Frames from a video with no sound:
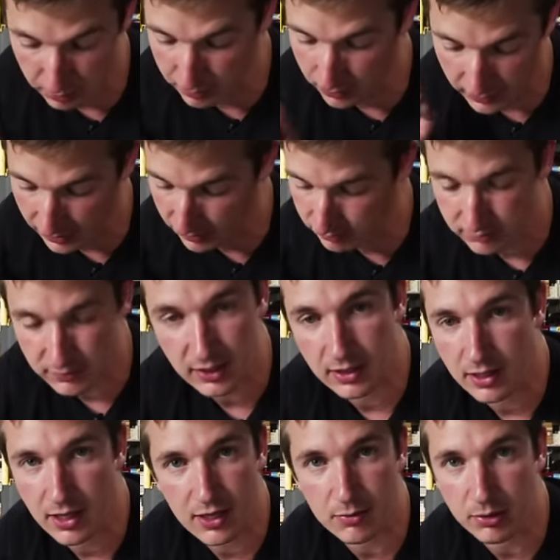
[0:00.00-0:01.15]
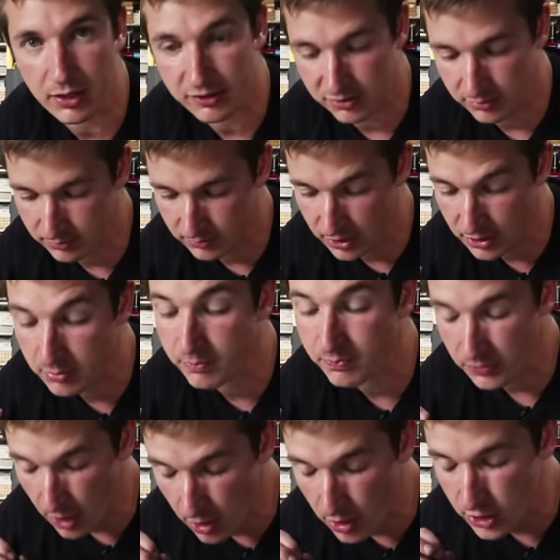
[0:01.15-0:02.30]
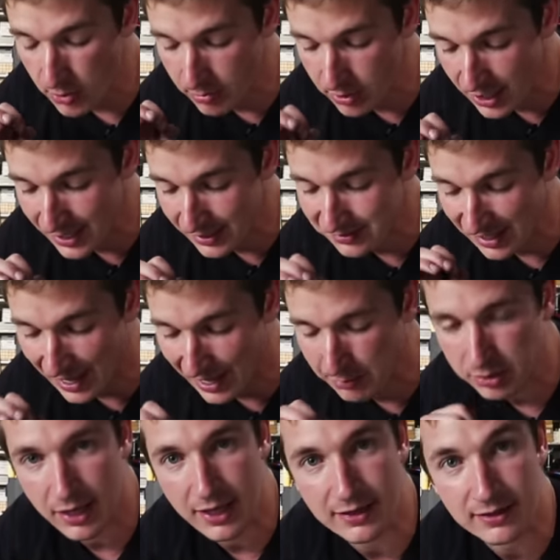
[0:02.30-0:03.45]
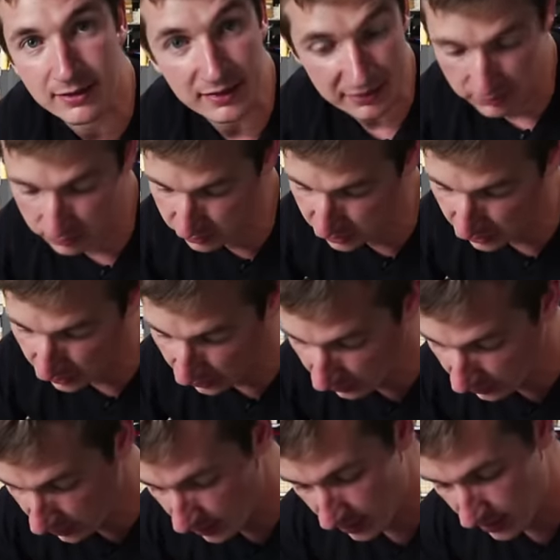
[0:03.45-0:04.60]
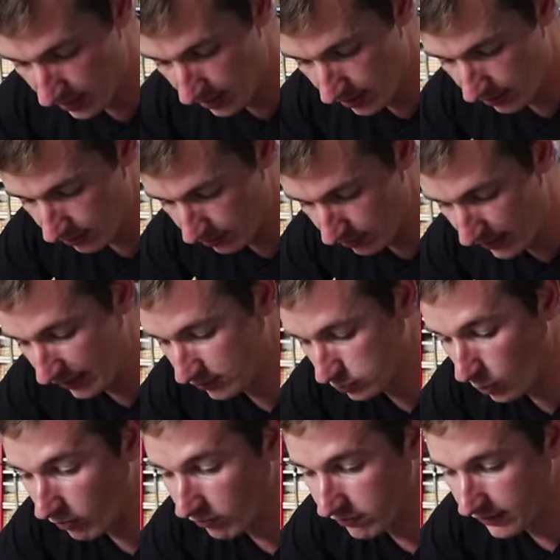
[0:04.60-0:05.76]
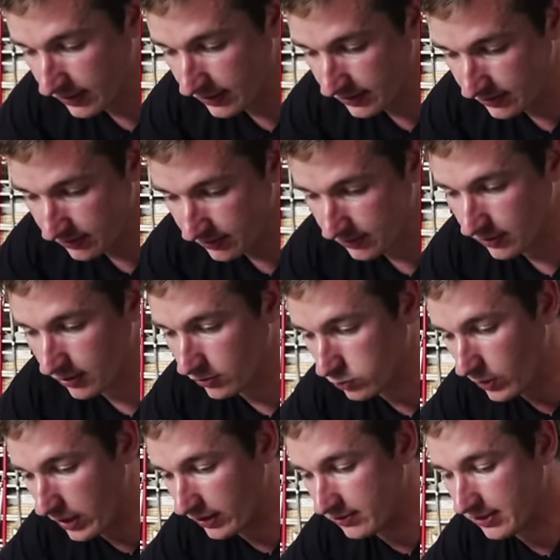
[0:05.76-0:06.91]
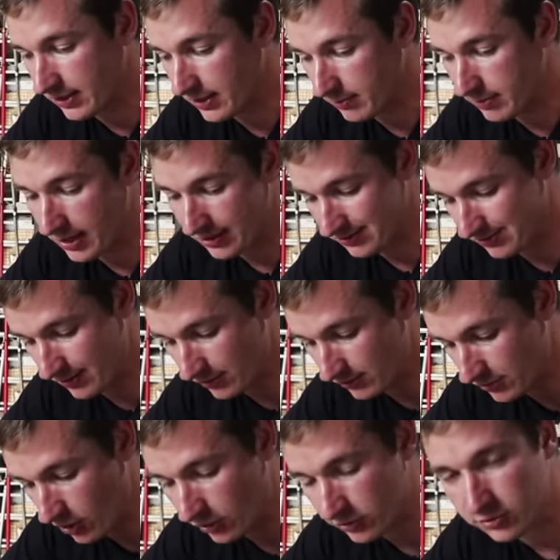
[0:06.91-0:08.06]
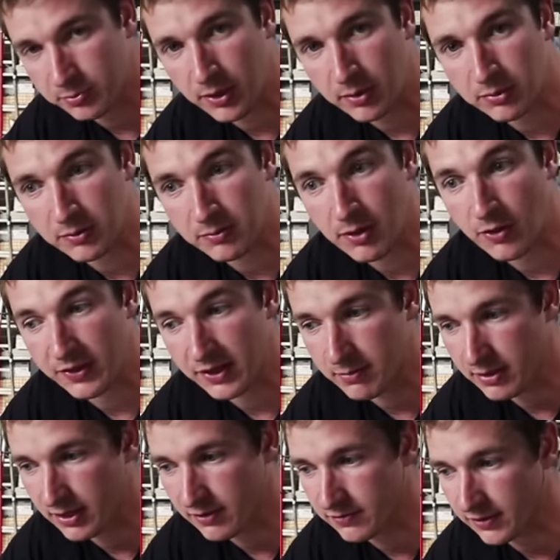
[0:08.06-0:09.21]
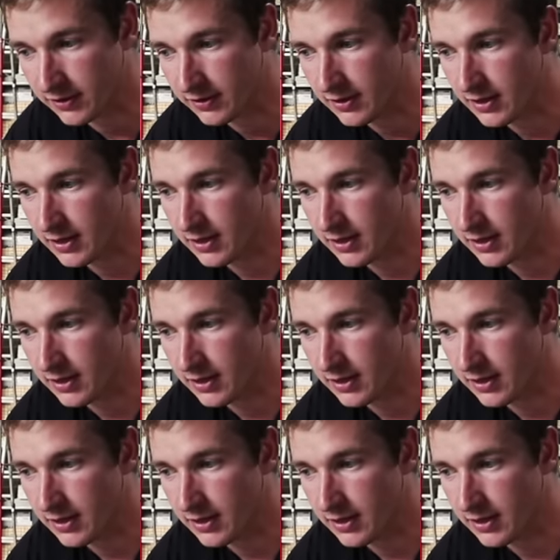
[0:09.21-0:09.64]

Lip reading: pump away, and your brakes are bled. So that's one thing, as well as the ABS, that's caused us problem on the Ibiza.